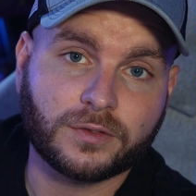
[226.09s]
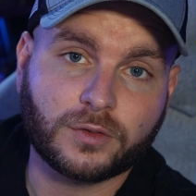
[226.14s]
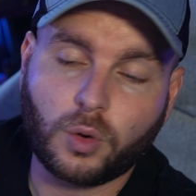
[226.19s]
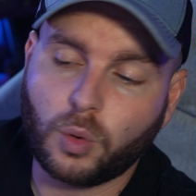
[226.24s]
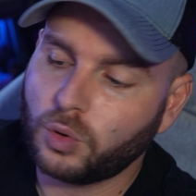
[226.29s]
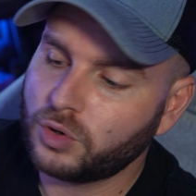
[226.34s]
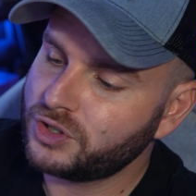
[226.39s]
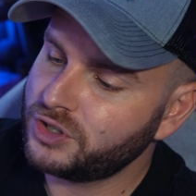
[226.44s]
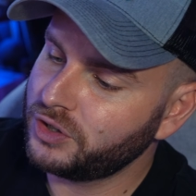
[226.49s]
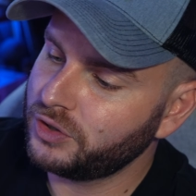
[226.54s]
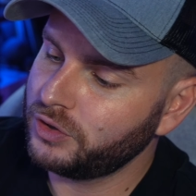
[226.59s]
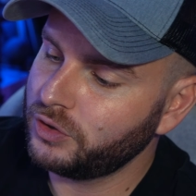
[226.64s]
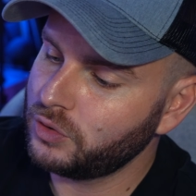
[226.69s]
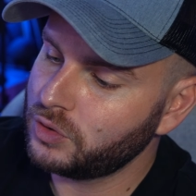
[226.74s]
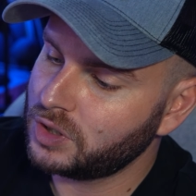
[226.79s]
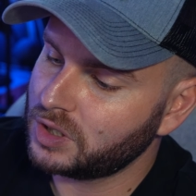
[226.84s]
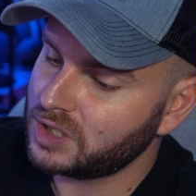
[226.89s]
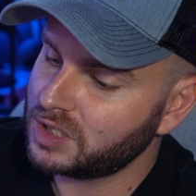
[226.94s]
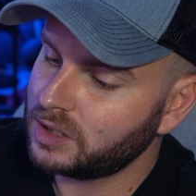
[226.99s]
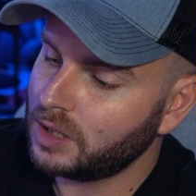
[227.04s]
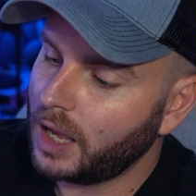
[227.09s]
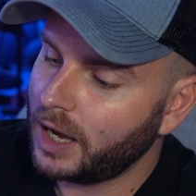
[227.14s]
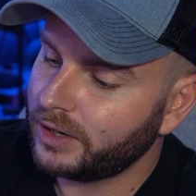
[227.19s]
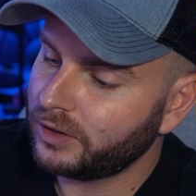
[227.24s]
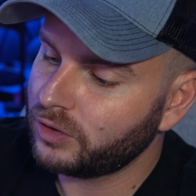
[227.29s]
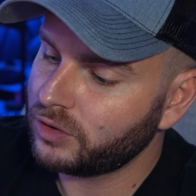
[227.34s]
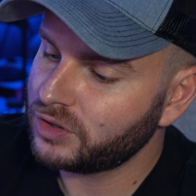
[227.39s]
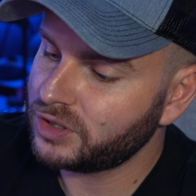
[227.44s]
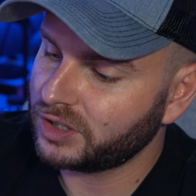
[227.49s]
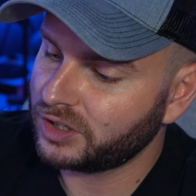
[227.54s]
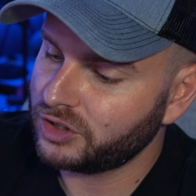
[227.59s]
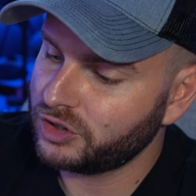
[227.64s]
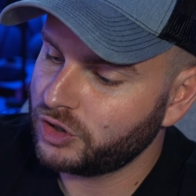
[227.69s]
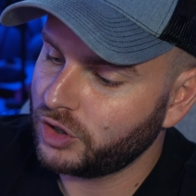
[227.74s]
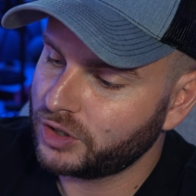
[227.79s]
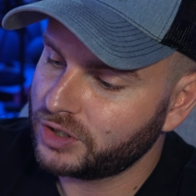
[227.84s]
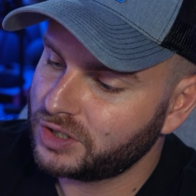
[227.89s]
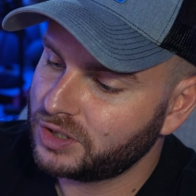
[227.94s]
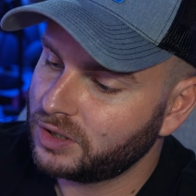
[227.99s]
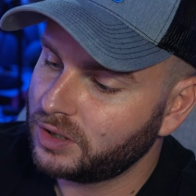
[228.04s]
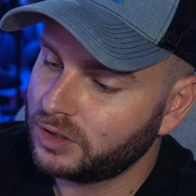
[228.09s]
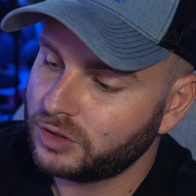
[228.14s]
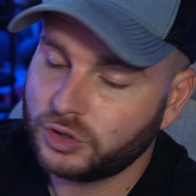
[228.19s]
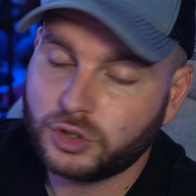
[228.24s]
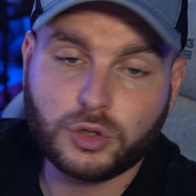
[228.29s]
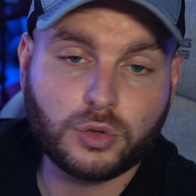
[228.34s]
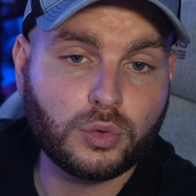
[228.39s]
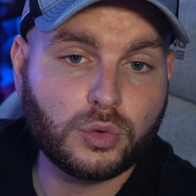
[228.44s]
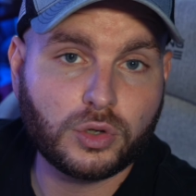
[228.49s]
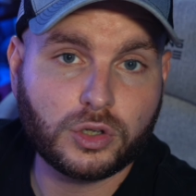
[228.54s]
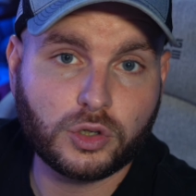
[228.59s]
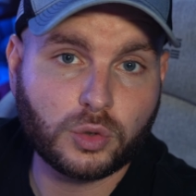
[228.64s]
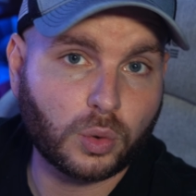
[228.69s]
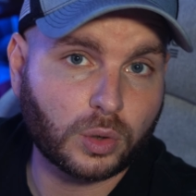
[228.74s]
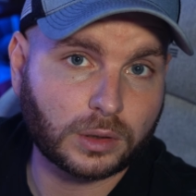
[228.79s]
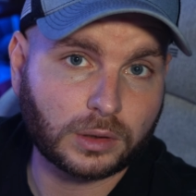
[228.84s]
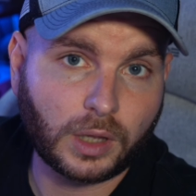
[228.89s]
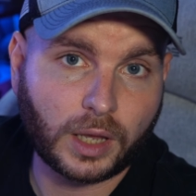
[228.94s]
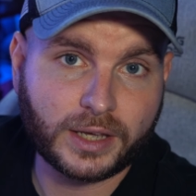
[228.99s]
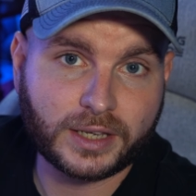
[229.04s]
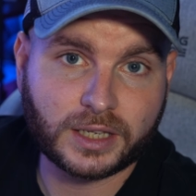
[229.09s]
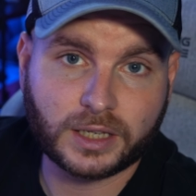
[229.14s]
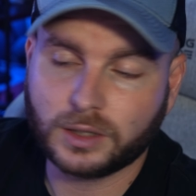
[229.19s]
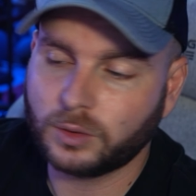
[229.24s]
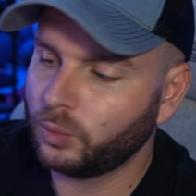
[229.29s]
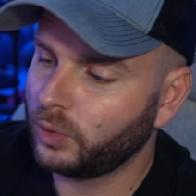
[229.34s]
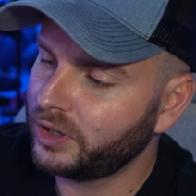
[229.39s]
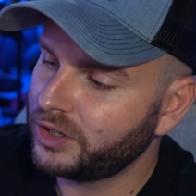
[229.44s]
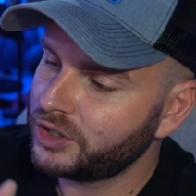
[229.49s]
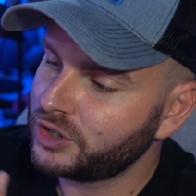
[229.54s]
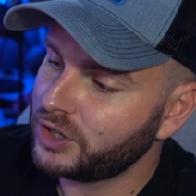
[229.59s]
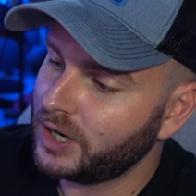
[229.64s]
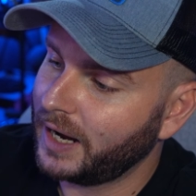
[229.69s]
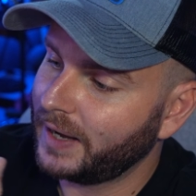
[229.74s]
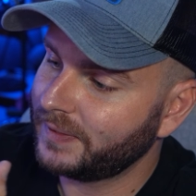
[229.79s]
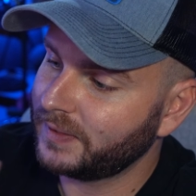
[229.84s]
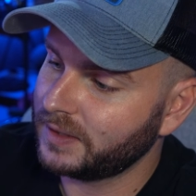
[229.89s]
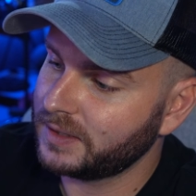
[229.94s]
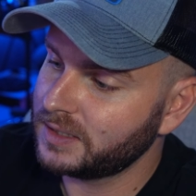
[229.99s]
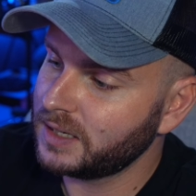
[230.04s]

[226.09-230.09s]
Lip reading: of course, you can use the sliders and adjust to your liking, which at the